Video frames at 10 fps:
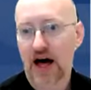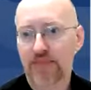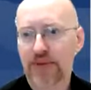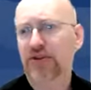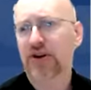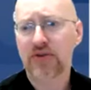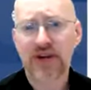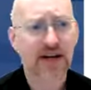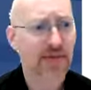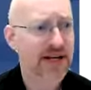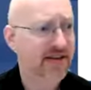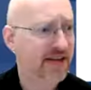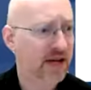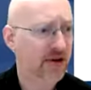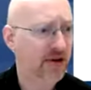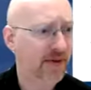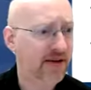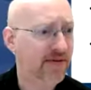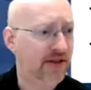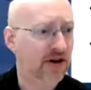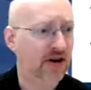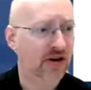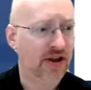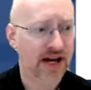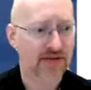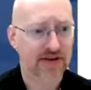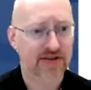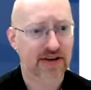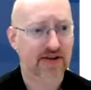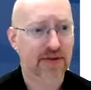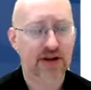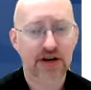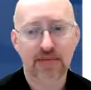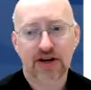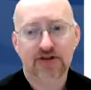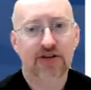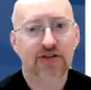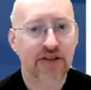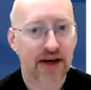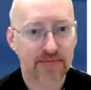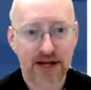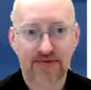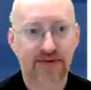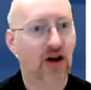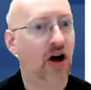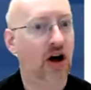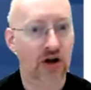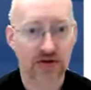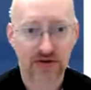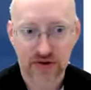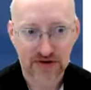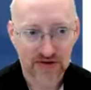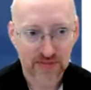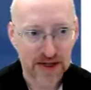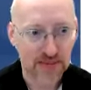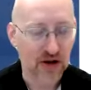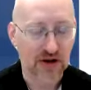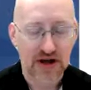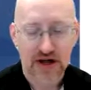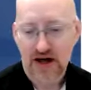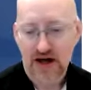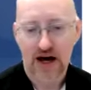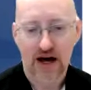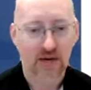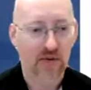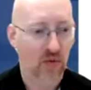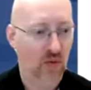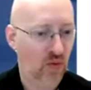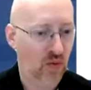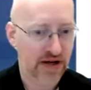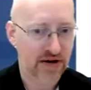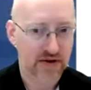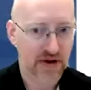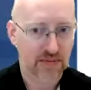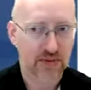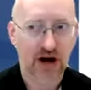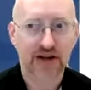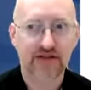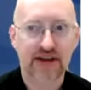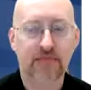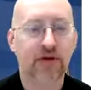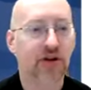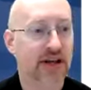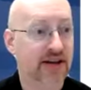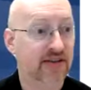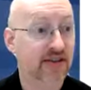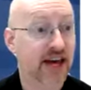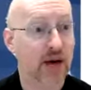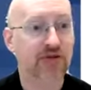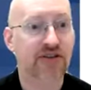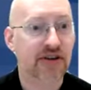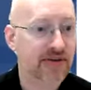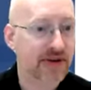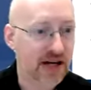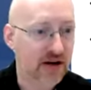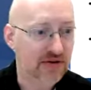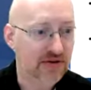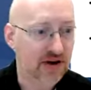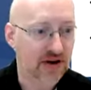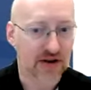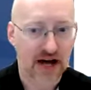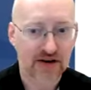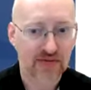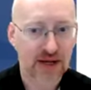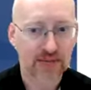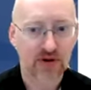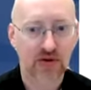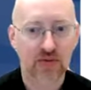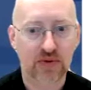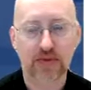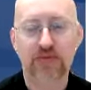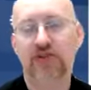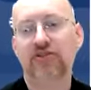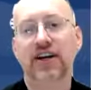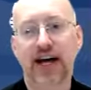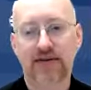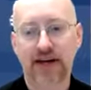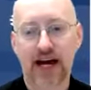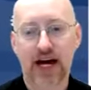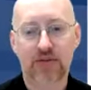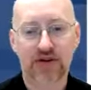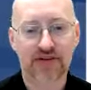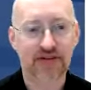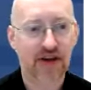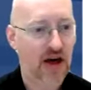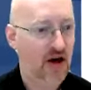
People don't need to be disabled to benefit. There are a lot of accessibility measures that benefit all sorts of people. One broad example is captions on videos. There are a lot of people who really appreciate having captions,